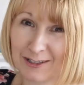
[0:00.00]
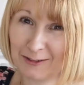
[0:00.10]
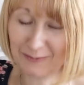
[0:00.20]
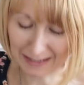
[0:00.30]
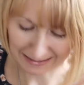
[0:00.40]
just
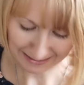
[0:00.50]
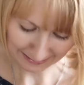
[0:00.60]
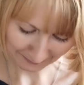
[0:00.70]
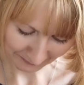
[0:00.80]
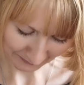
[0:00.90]
love
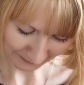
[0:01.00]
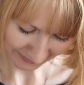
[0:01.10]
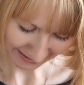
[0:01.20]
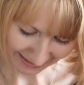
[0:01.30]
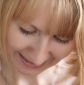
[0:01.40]
this.
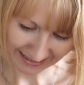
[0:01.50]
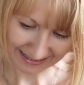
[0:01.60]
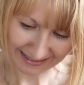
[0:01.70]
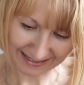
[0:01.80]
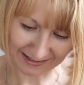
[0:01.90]

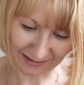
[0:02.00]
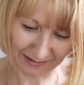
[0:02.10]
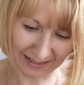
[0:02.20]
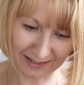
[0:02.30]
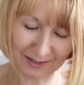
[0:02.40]

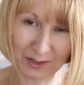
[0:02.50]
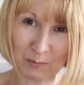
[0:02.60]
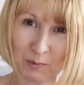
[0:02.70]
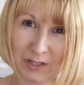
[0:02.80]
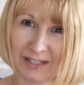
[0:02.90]
So it's
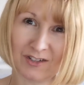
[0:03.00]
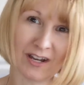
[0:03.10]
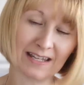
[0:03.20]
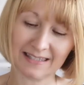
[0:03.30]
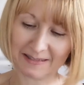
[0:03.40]
such a pretty
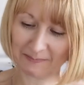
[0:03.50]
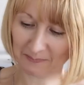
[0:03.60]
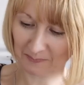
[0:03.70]
dress.